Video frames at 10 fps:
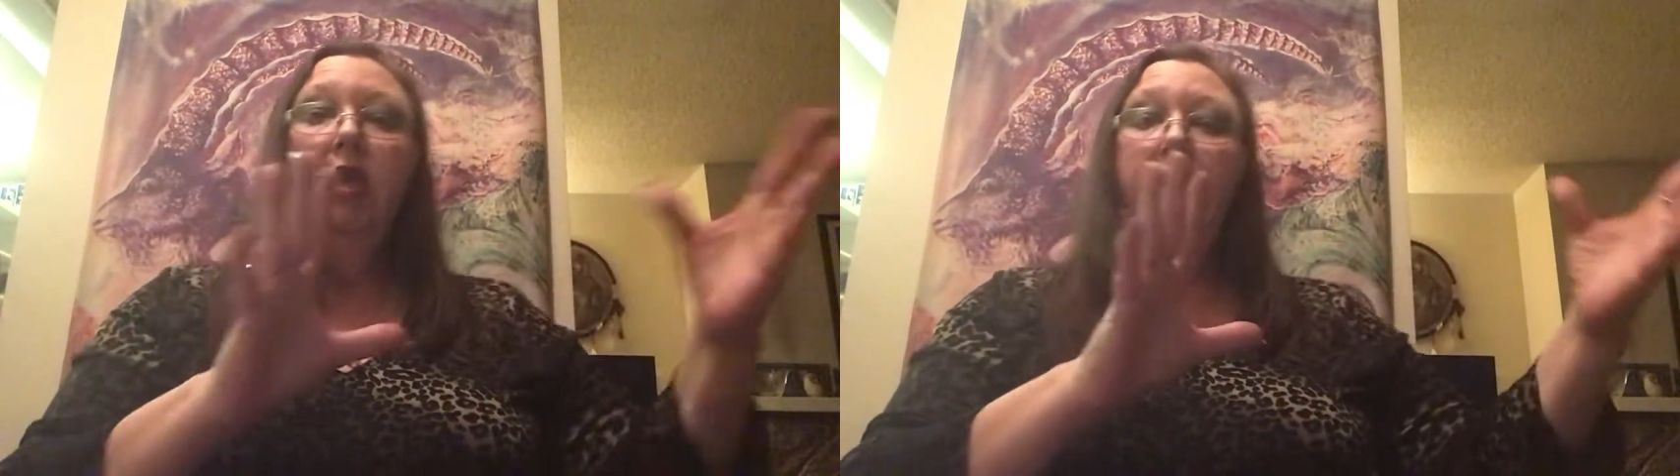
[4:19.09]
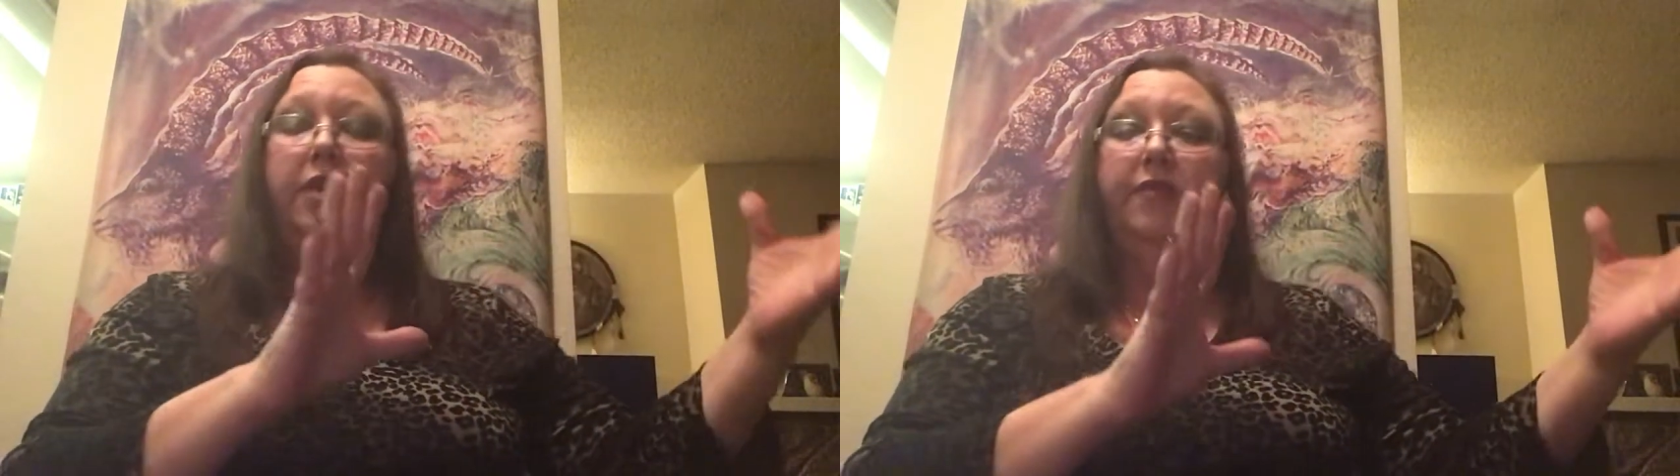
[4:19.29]

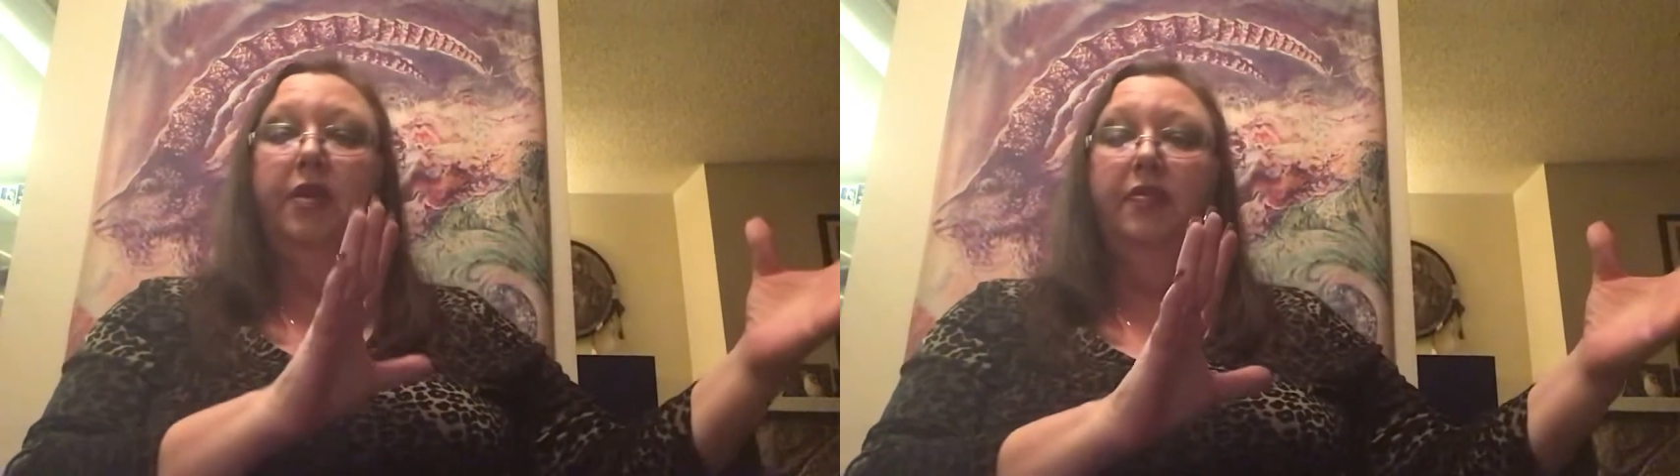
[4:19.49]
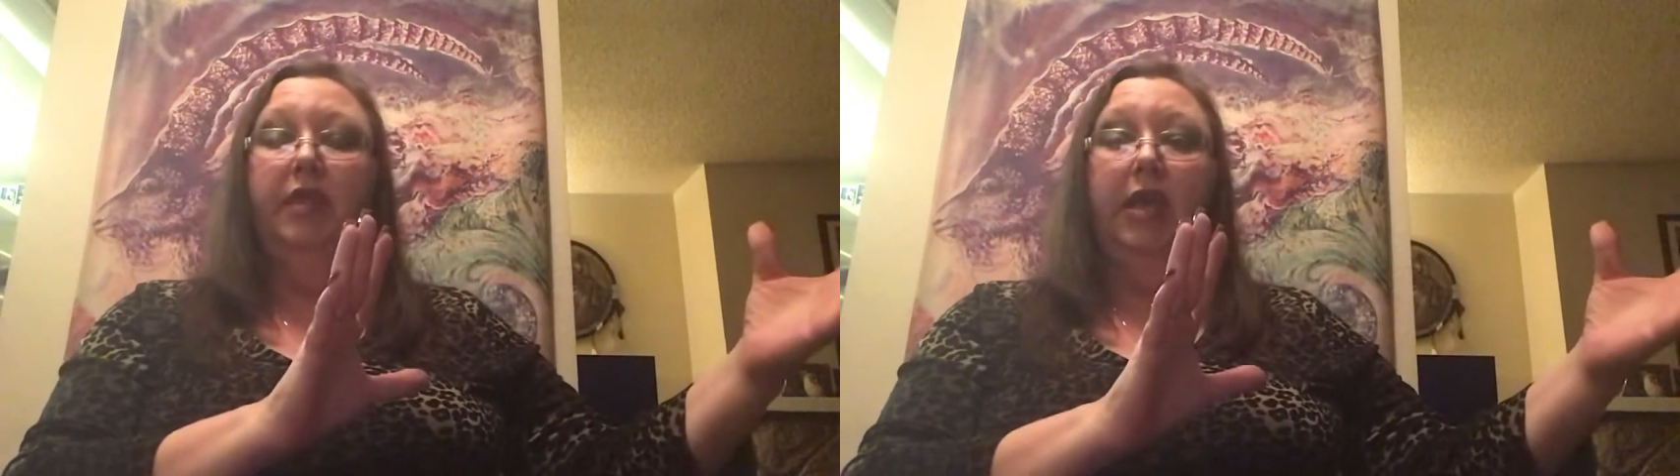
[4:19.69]

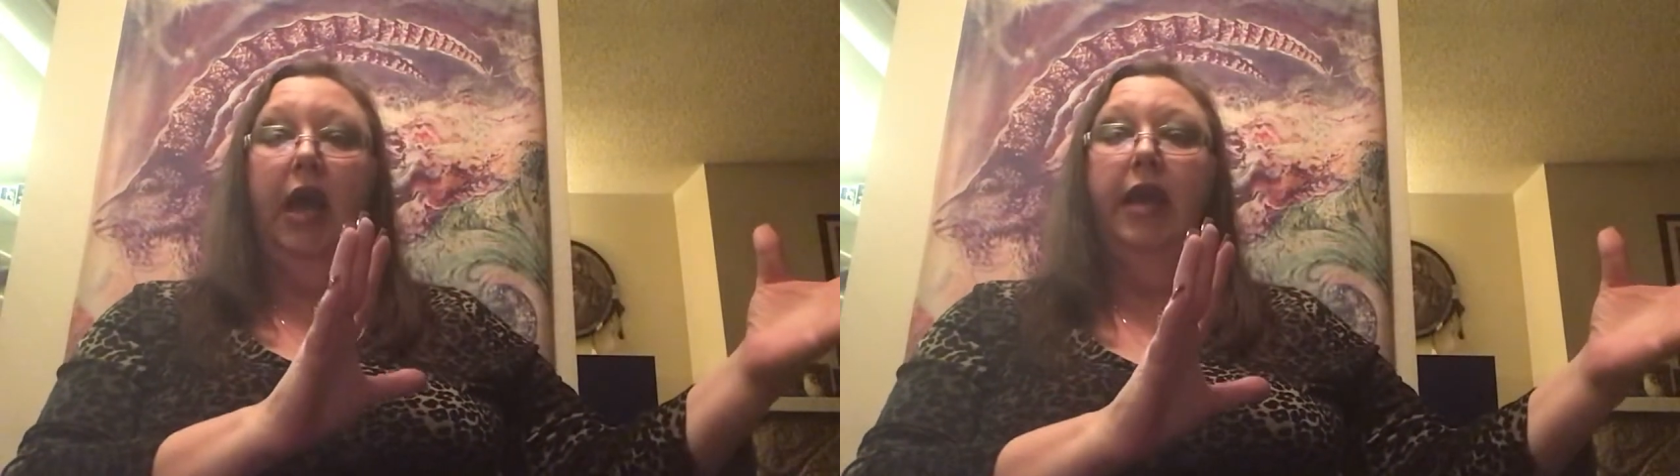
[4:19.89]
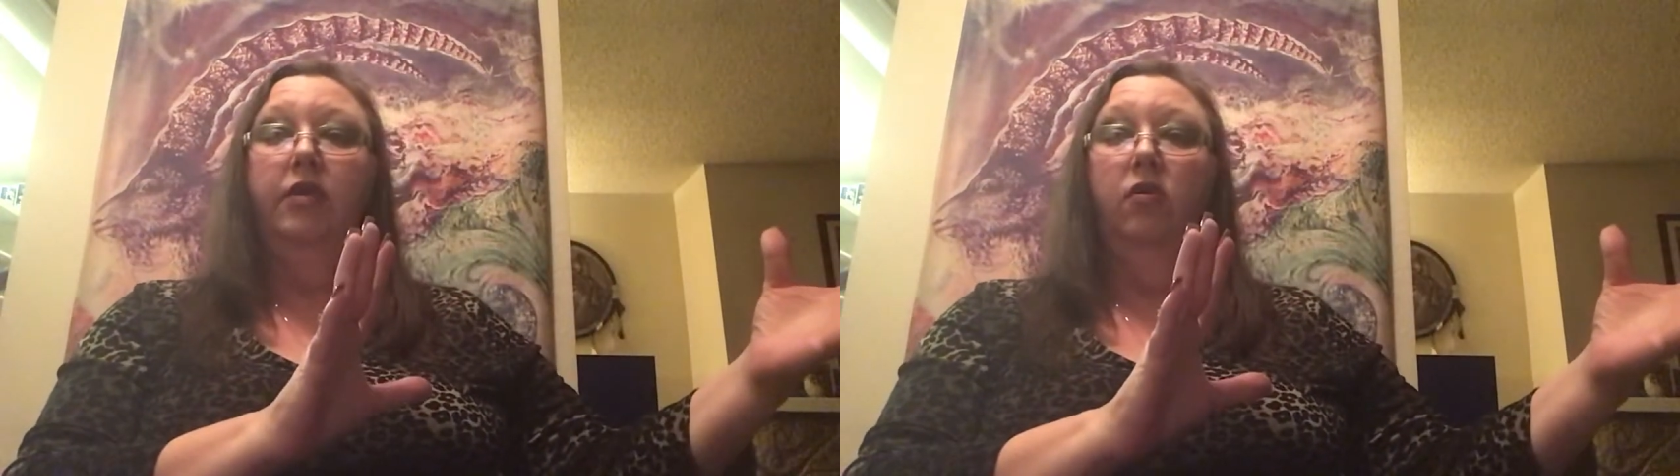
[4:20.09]
Even the
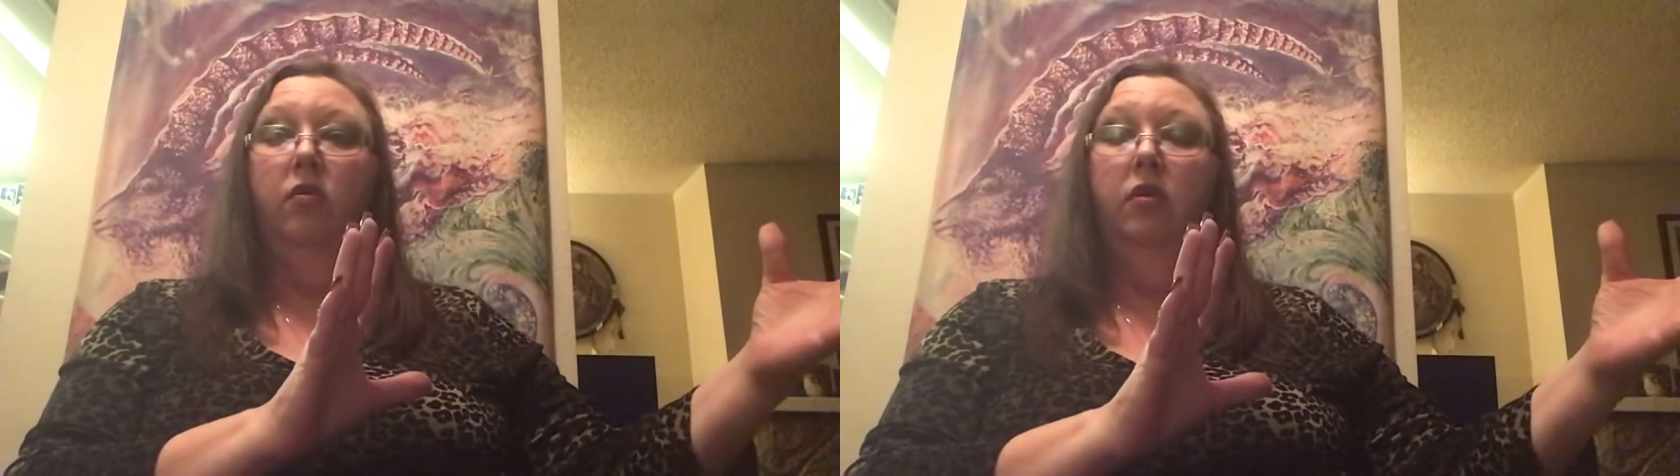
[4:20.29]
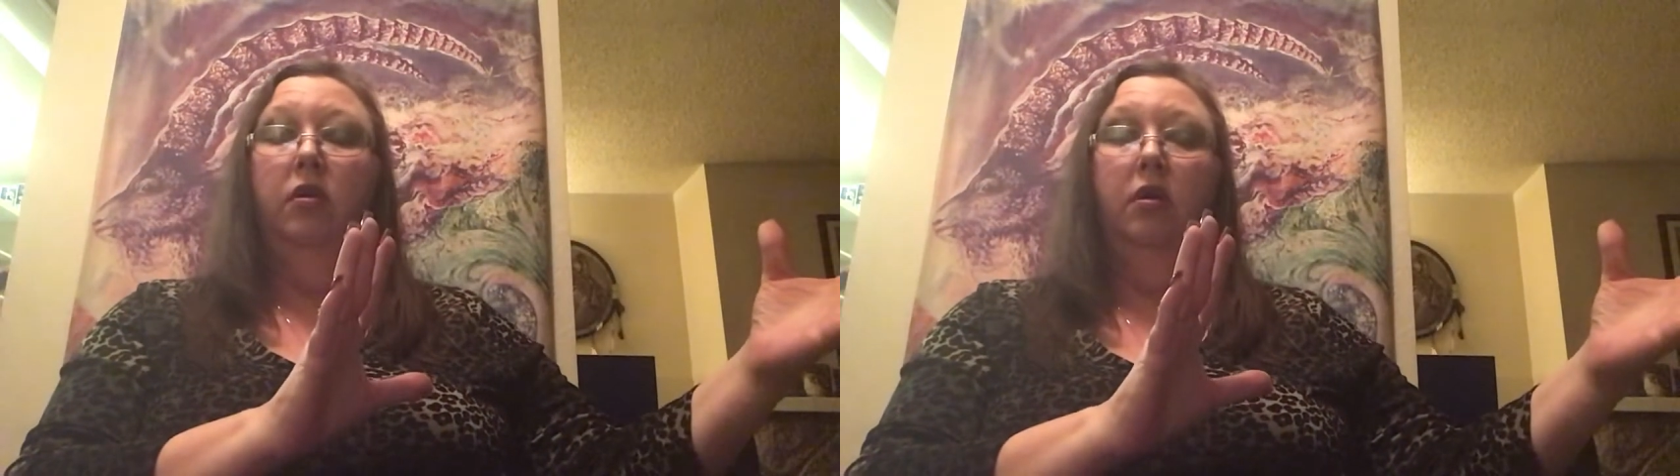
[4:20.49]
idol